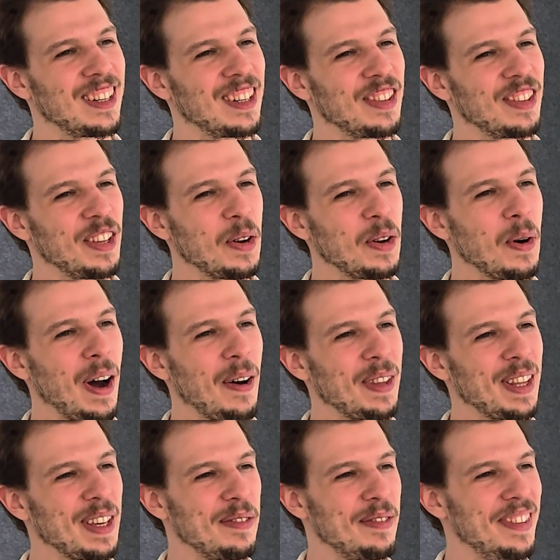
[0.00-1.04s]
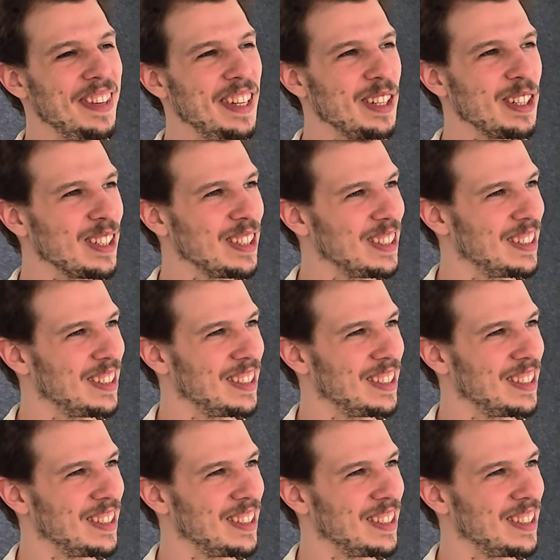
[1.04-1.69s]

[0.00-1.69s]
They know how they feel,